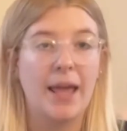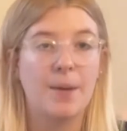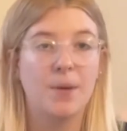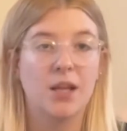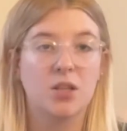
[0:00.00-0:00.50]

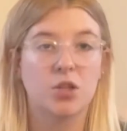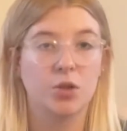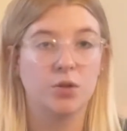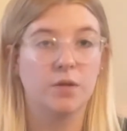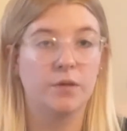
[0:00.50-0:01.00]
am an
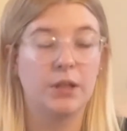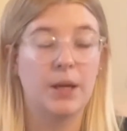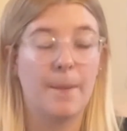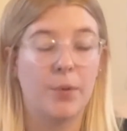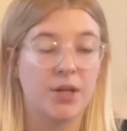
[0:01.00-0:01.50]

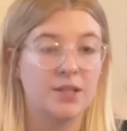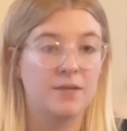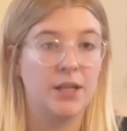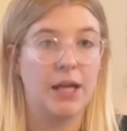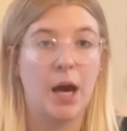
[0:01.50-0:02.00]
exclusively
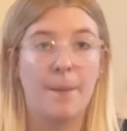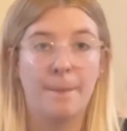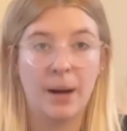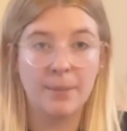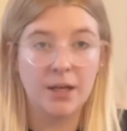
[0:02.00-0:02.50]
breastfeeding
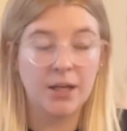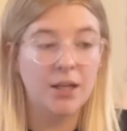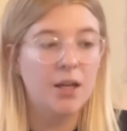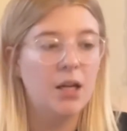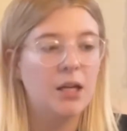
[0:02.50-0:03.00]
mama,
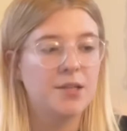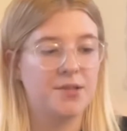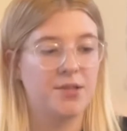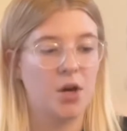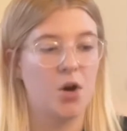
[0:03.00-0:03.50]

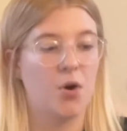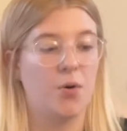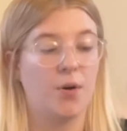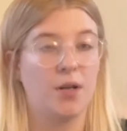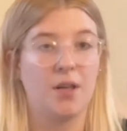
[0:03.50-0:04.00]

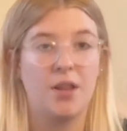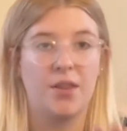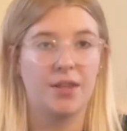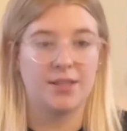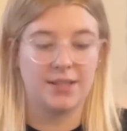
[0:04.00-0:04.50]
so
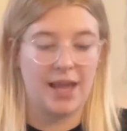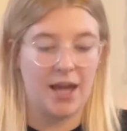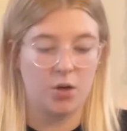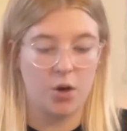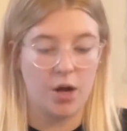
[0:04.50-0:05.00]
this
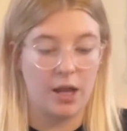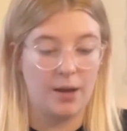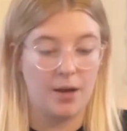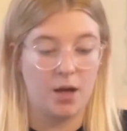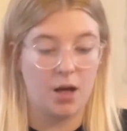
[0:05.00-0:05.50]

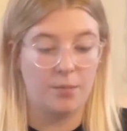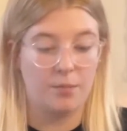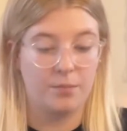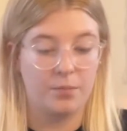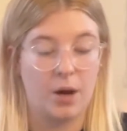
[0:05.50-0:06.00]
category
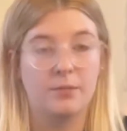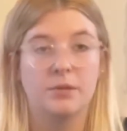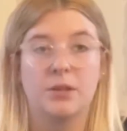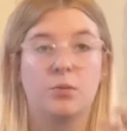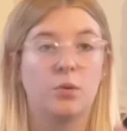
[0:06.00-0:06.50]

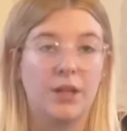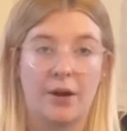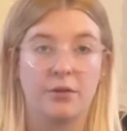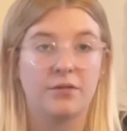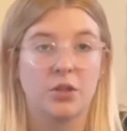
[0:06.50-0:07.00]
probably will not
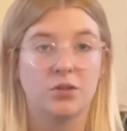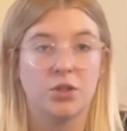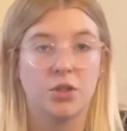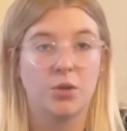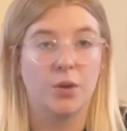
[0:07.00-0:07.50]
refer
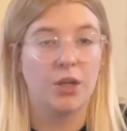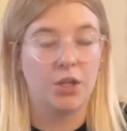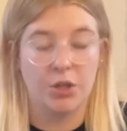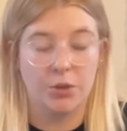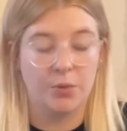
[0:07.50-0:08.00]
to
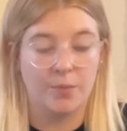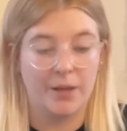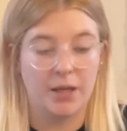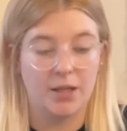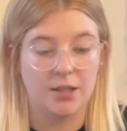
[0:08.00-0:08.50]
you
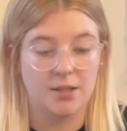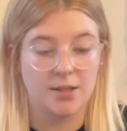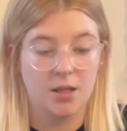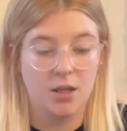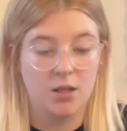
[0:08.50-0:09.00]
because
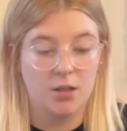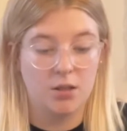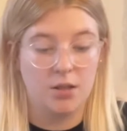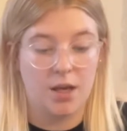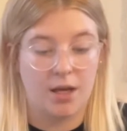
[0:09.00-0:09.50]

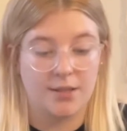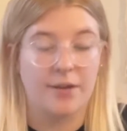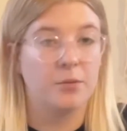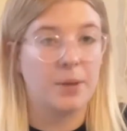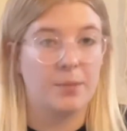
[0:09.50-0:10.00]
not
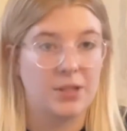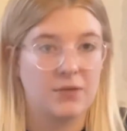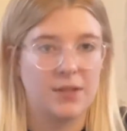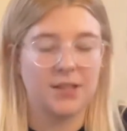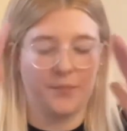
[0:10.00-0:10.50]
everybody
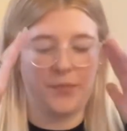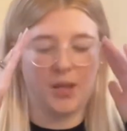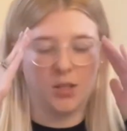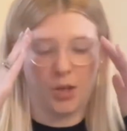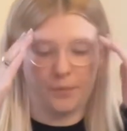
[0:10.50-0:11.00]
breastfeeds.
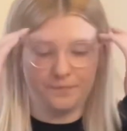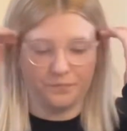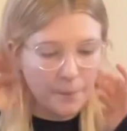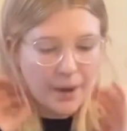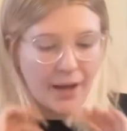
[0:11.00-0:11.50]
So
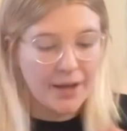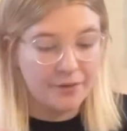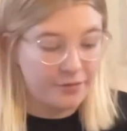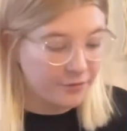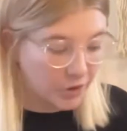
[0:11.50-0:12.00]
my
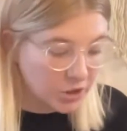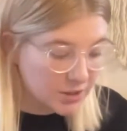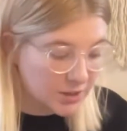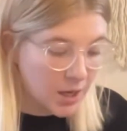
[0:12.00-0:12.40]
first